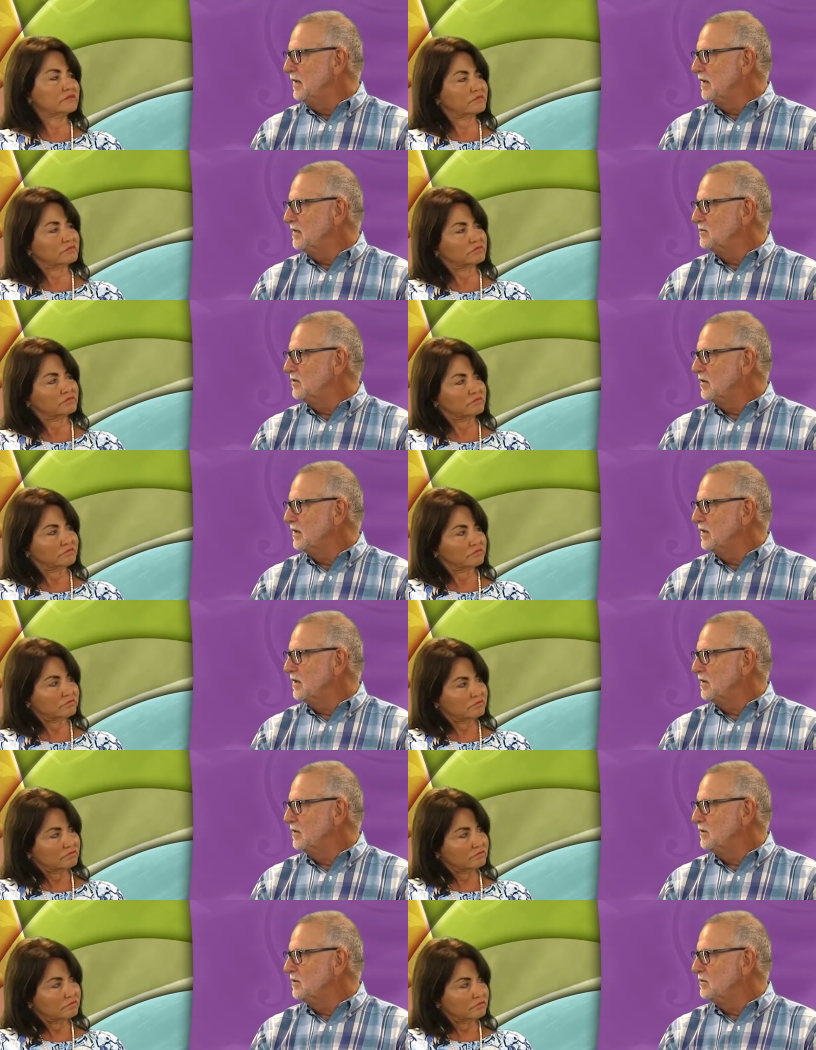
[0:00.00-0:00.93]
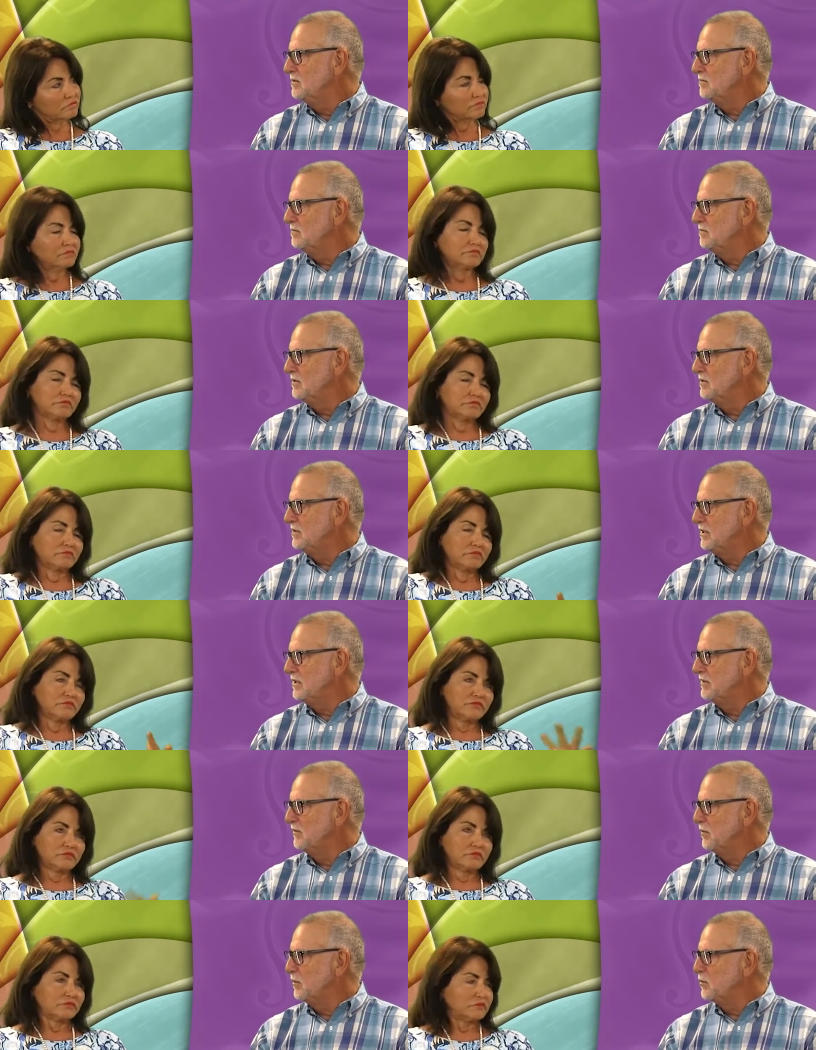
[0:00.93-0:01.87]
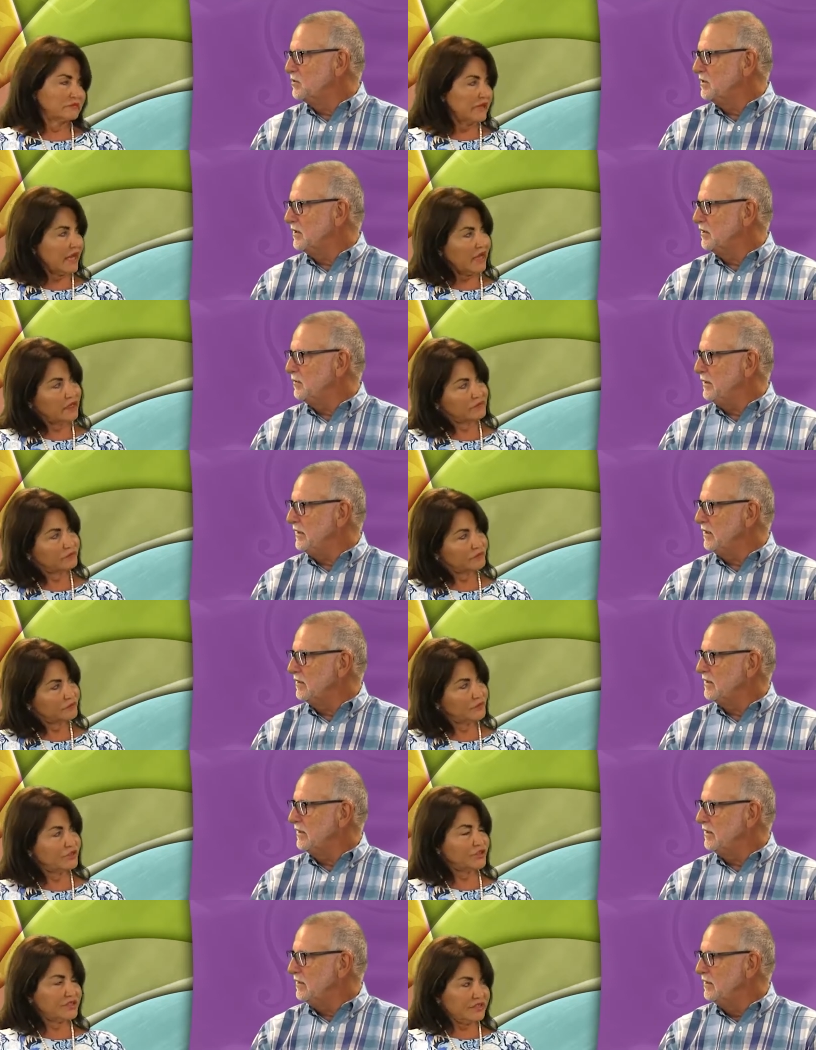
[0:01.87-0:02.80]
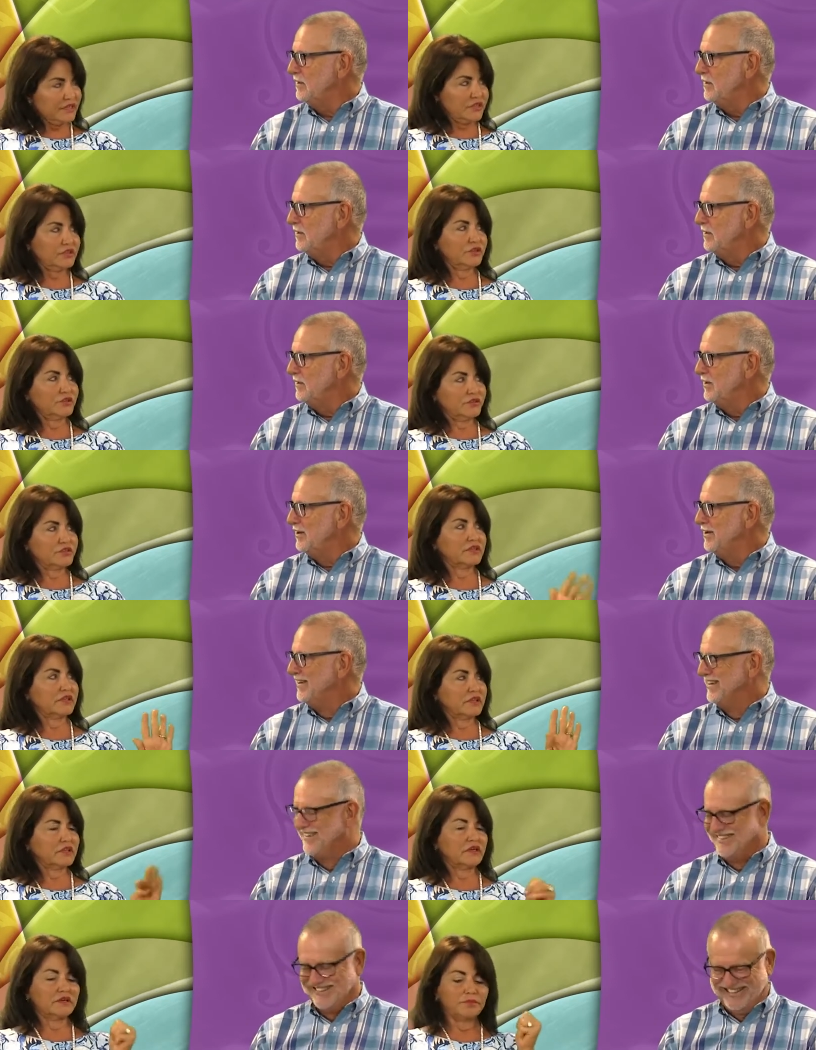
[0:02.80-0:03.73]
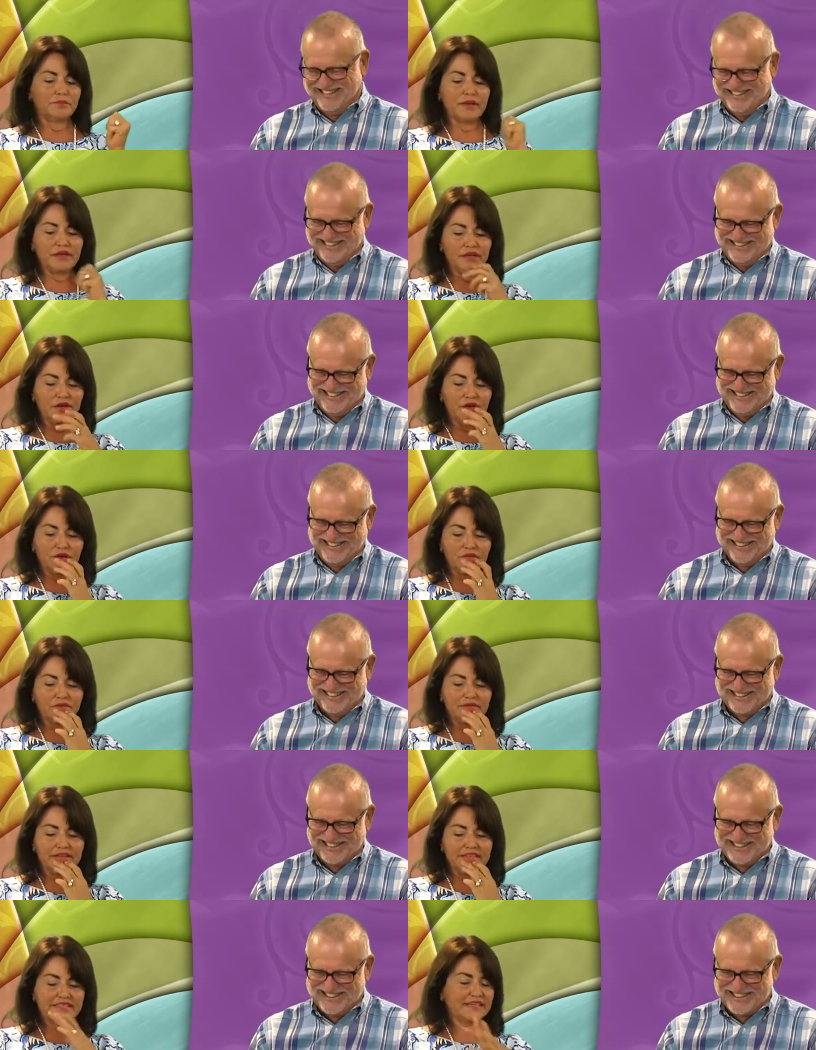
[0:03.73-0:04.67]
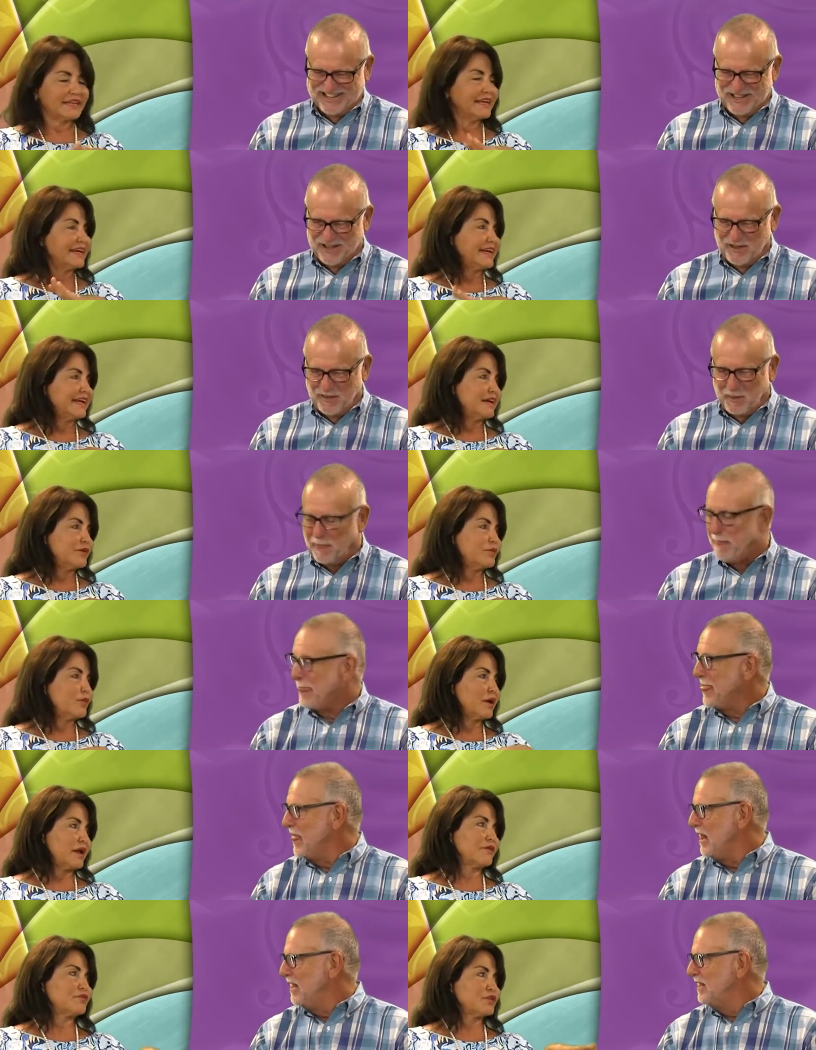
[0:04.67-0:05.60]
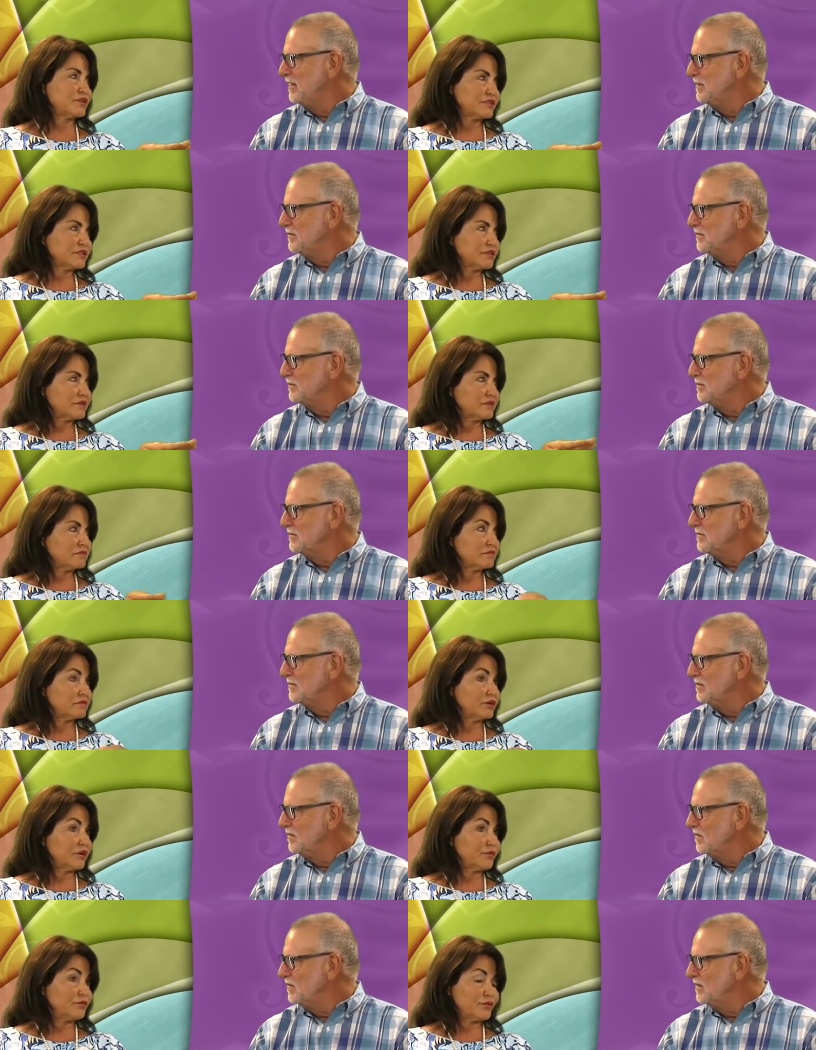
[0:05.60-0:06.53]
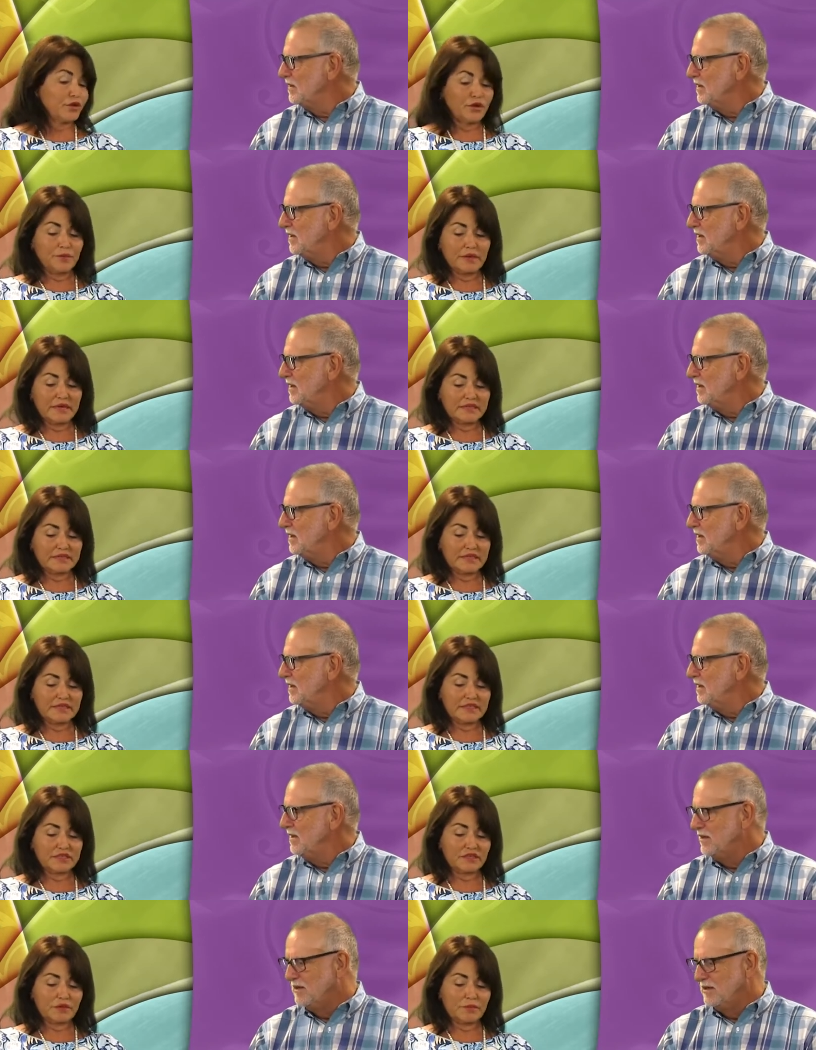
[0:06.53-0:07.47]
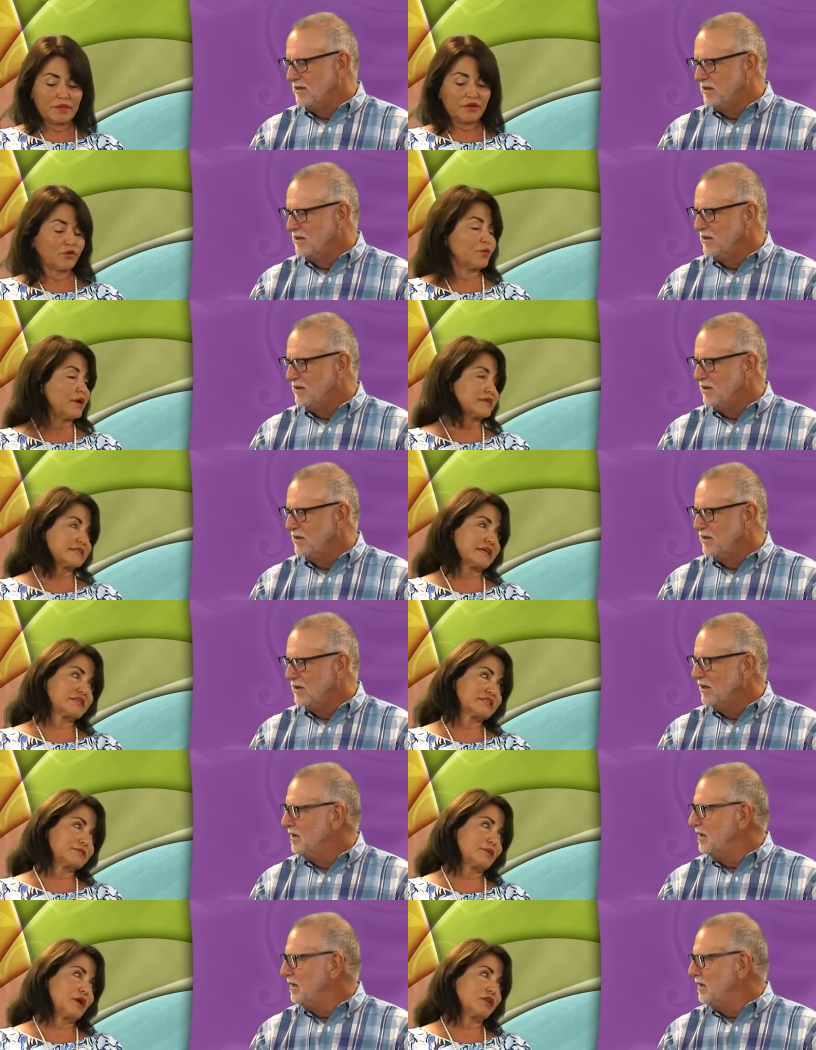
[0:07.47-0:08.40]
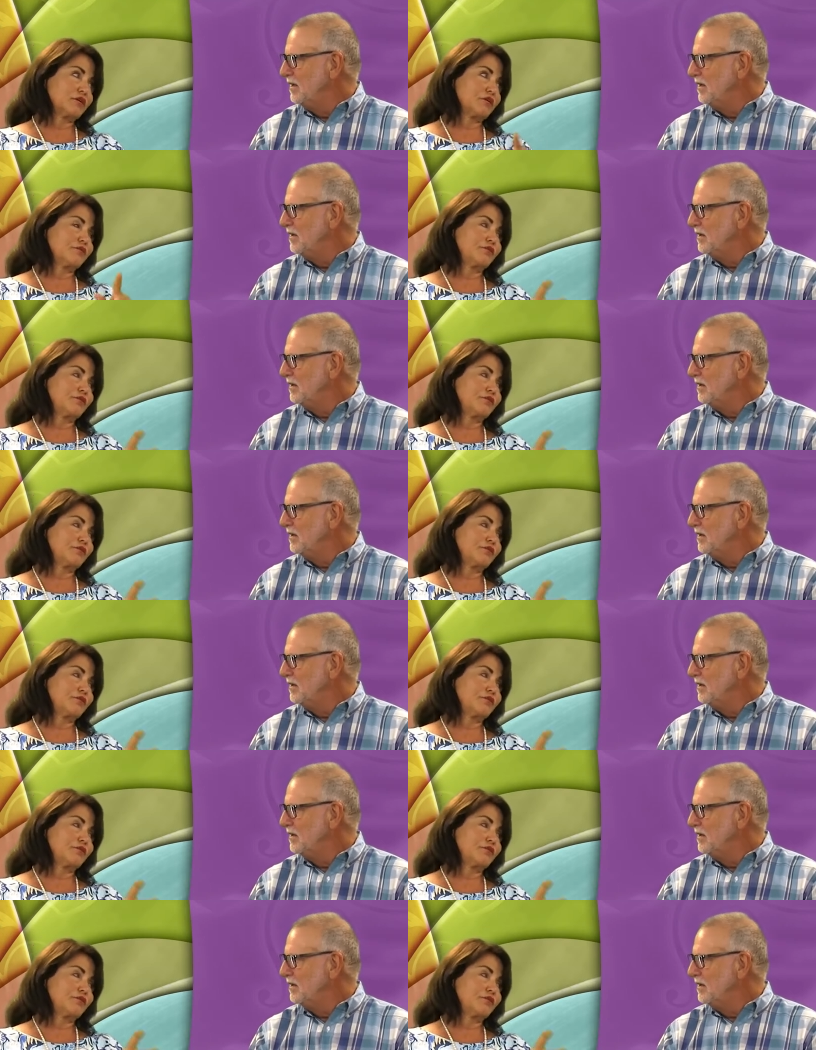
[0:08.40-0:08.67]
Speaker 1: Yeah, so I got to lose a tenth of a percent yeah. to be healthy. You
Speaker 2: just need to lose a little. But, you know, it's whatever is good for you because this is going to make your waistline smaller